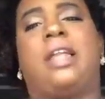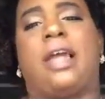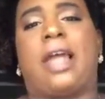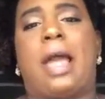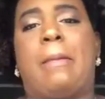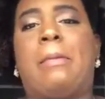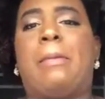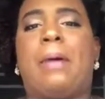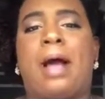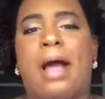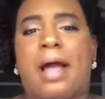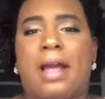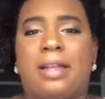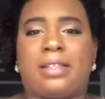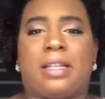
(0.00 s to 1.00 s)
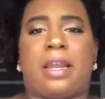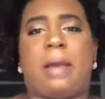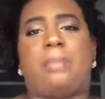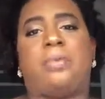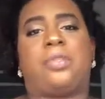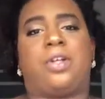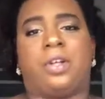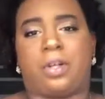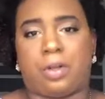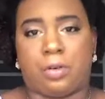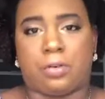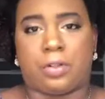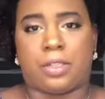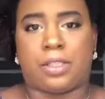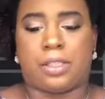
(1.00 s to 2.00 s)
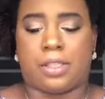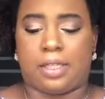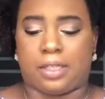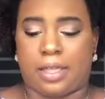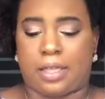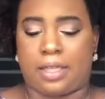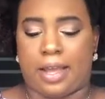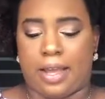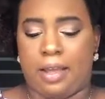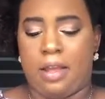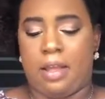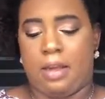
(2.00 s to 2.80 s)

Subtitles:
like apple pies and apple turnovers and things like that.